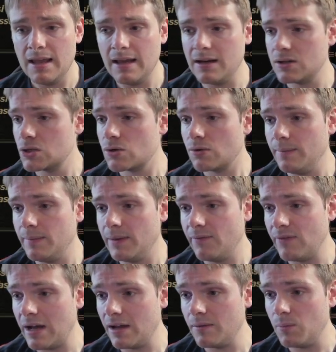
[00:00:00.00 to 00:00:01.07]
an extremely
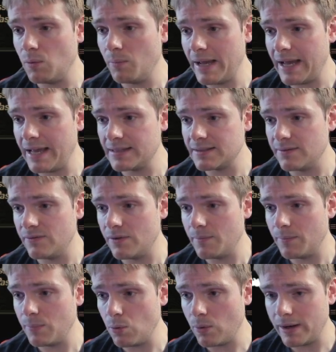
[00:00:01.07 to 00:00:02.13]
valuable passive
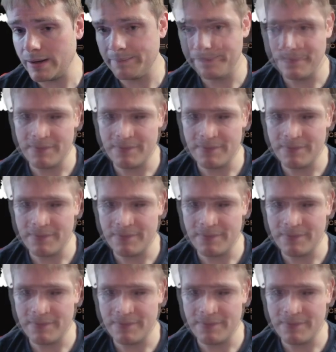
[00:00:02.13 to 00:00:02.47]
point.